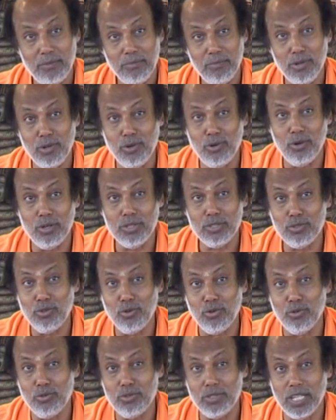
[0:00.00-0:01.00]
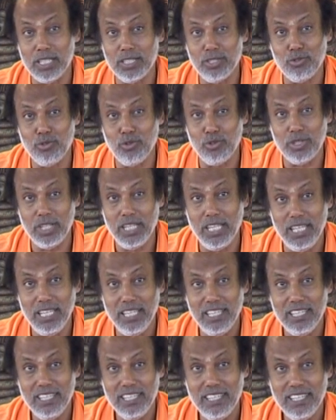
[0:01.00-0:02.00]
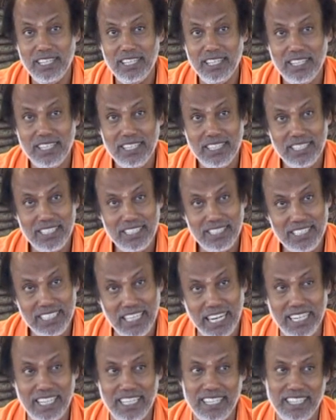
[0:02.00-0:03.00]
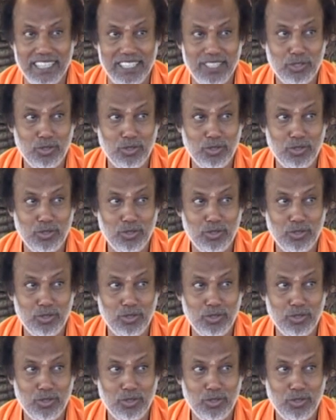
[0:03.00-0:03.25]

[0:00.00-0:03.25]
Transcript: but doesn't know the child.